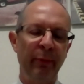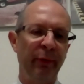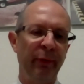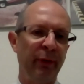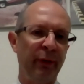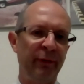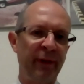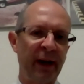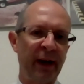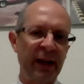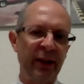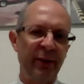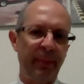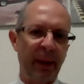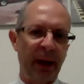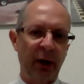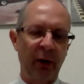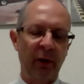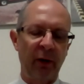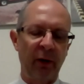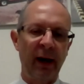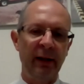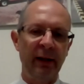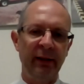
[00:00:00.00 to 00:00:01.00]
from a faith
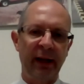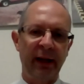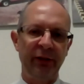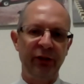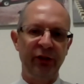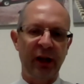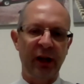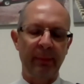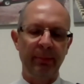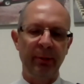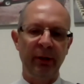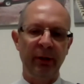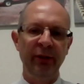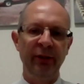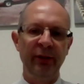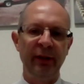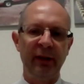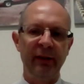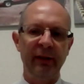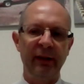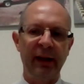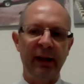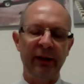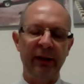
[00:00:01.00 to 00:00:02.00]
background as chaplains.
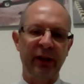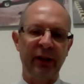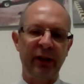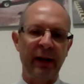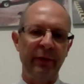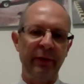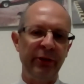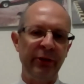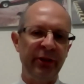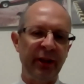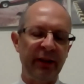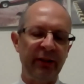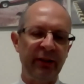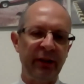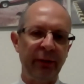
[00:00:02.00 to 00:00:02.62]
And as David said,